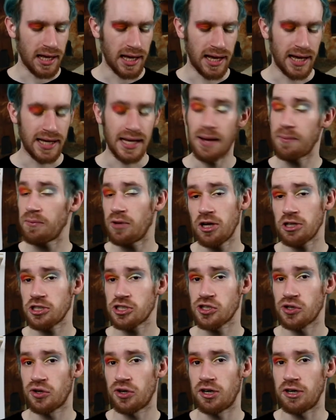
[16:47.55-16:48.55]
And I'm not
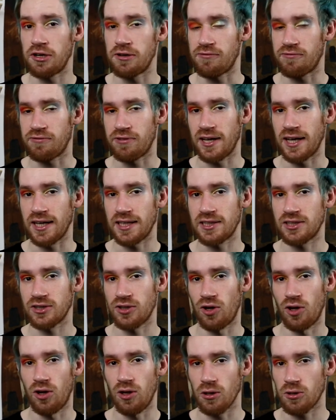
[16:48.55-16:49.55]
sure if like the
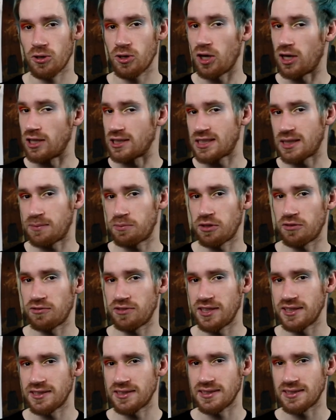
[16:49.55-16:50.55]
whole concept of
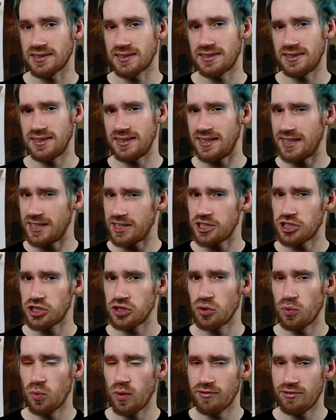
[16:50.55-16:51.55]
this is the
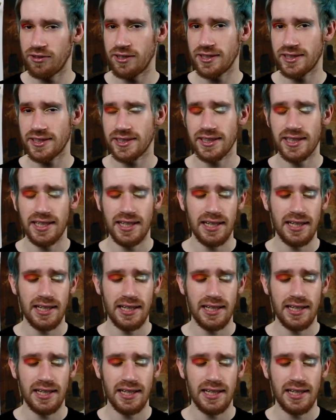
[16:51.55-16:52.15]
issue with it,